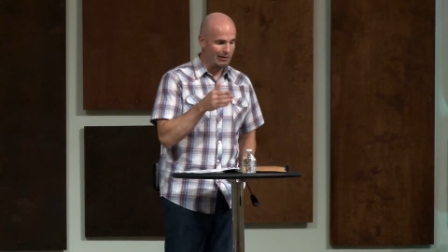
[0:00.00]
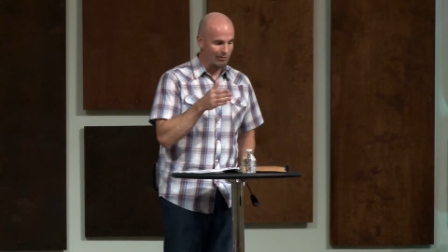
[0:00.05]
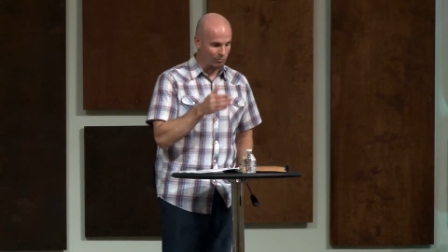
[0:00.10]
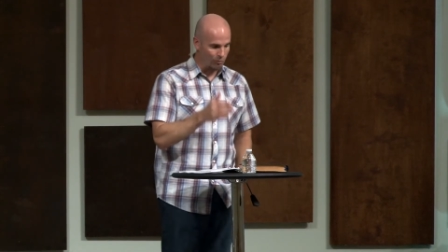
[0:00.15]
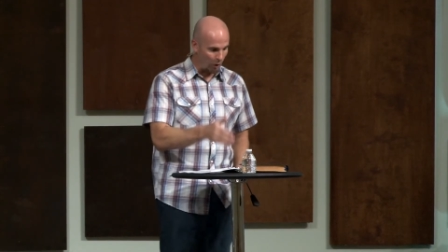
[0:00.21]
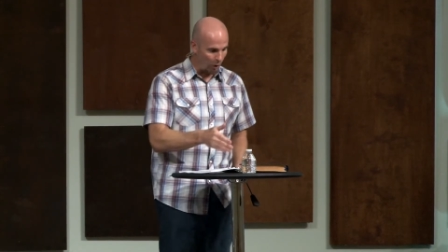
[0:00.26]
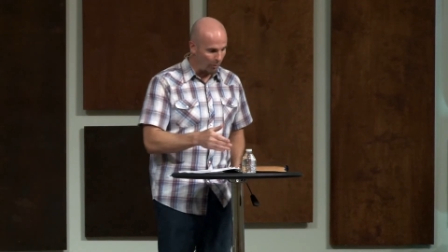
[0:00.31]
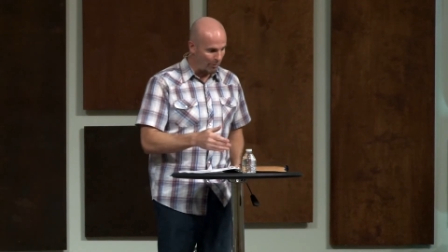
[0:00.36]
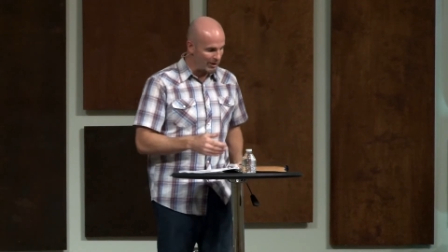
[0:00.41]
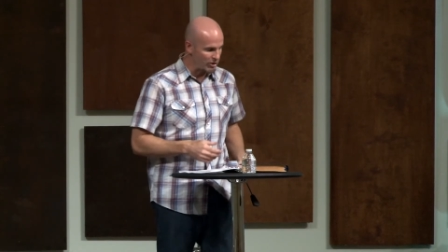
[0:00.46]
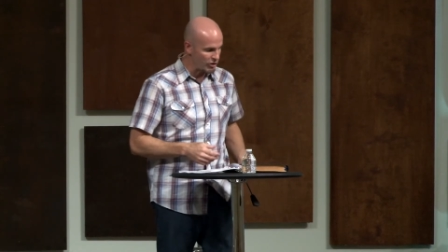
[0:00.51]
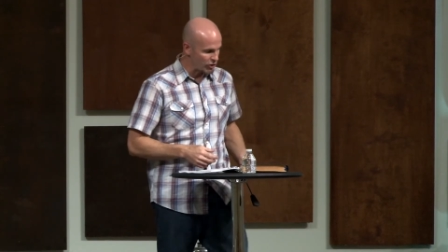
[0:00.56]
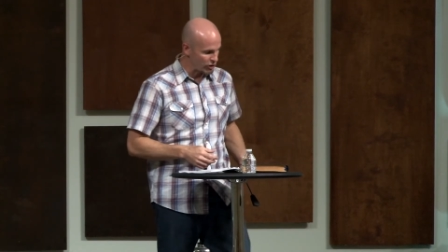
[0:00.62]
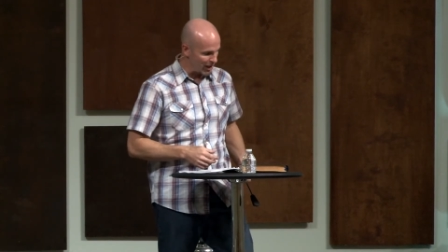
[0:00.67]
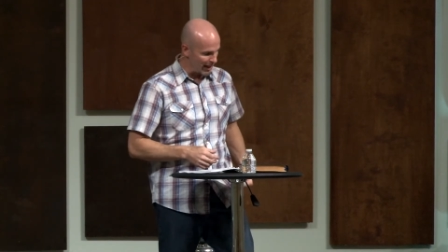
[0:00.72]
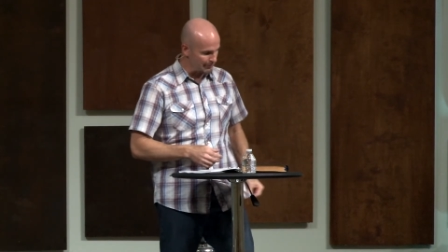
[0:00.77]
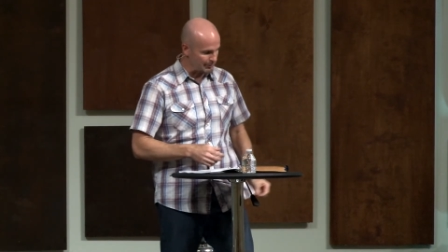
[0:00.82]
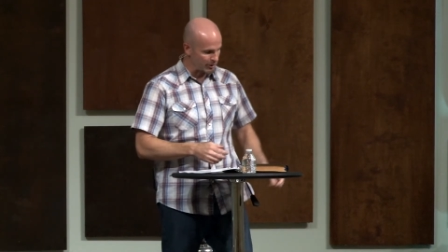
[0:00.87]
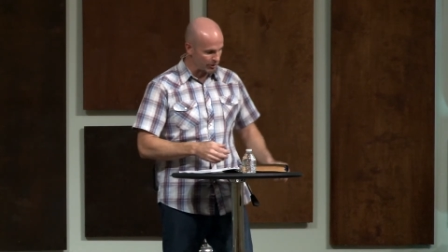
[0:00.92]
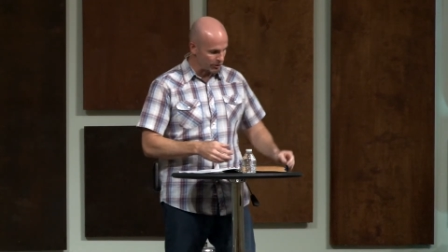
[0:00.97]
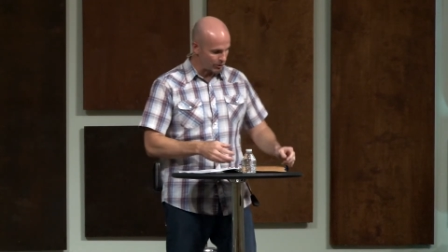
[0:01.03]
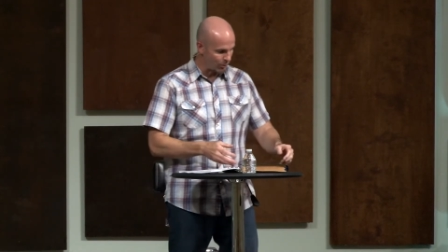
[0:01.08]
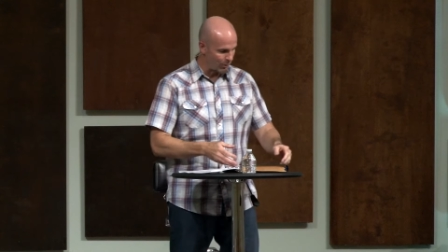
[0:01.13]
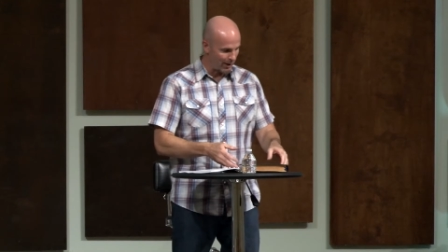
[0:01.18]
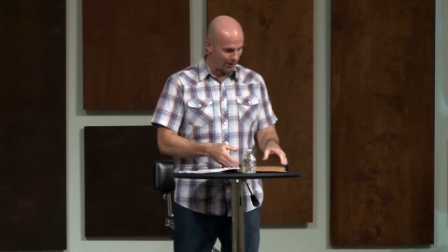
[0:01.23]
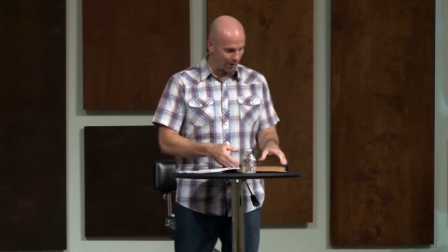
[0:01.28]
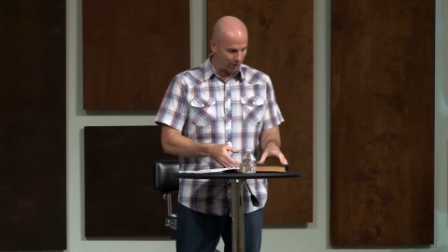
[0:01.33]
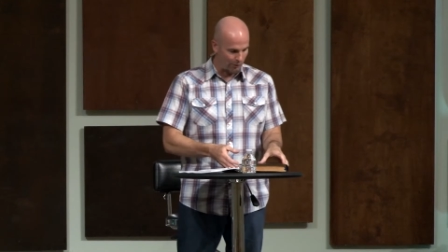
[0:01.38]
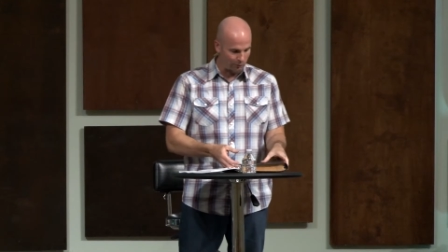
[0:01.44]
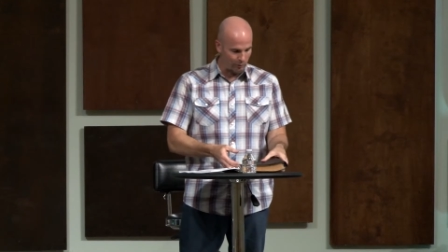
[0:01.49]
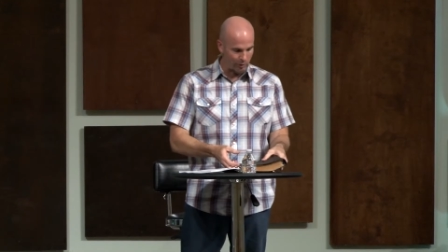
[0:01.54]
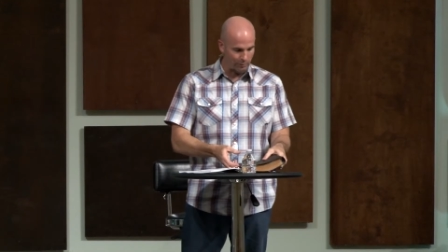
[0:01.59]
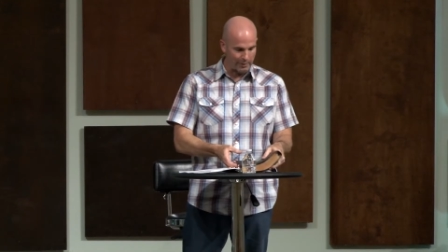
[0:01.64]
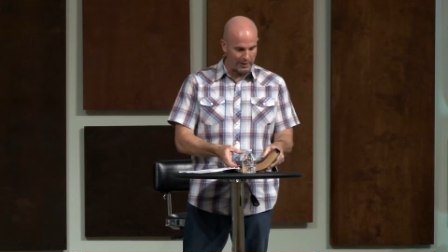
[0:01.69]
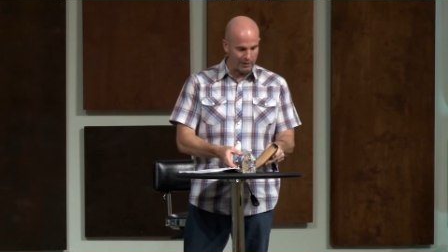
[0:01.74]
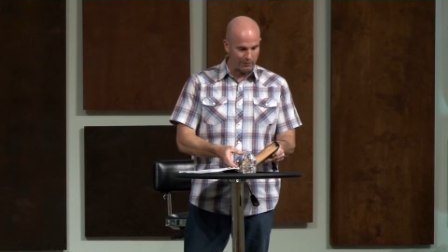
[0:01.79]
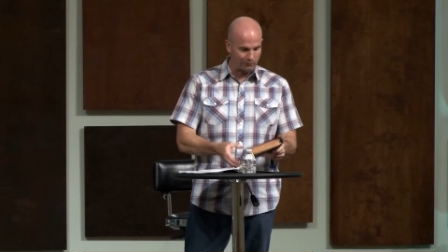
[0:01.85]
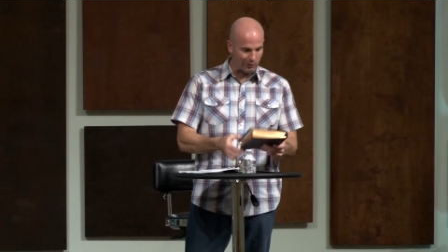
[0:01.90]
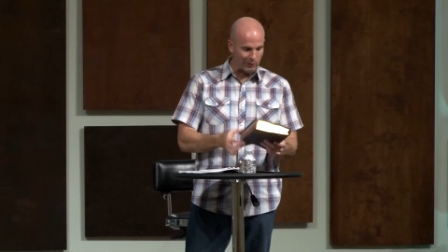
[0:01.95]
Romans chapter 12, will
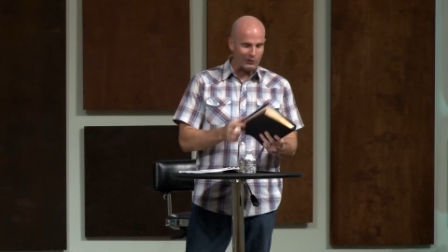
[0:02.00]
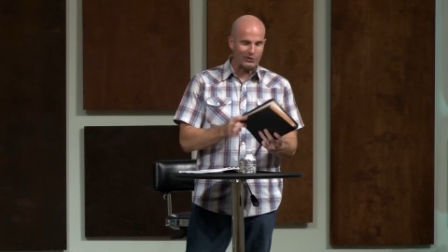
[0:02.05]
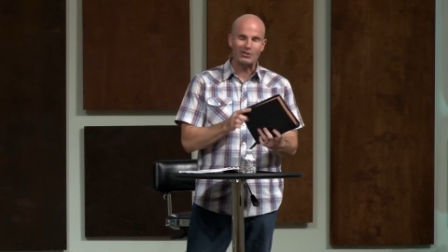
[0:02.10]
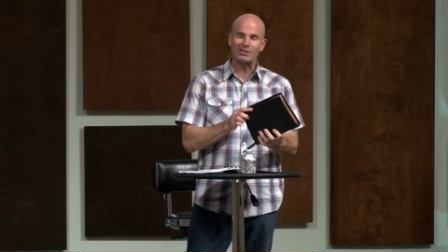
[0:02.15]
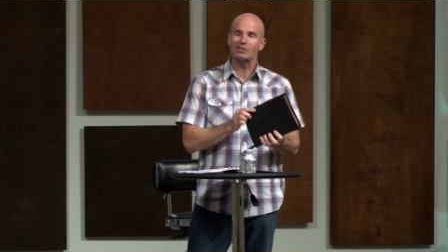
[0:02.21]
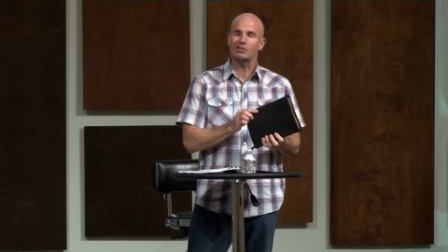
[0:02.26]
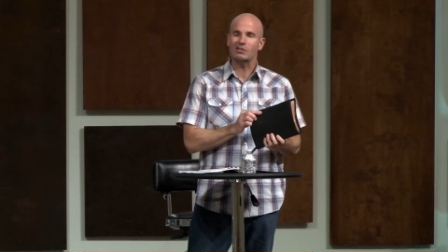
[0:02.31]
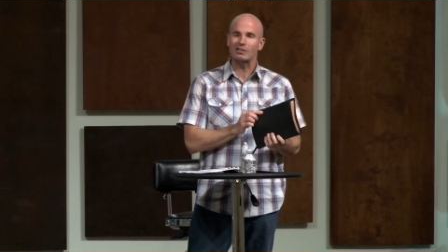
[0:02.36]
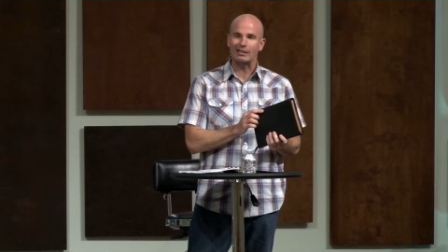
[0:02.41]
be in verses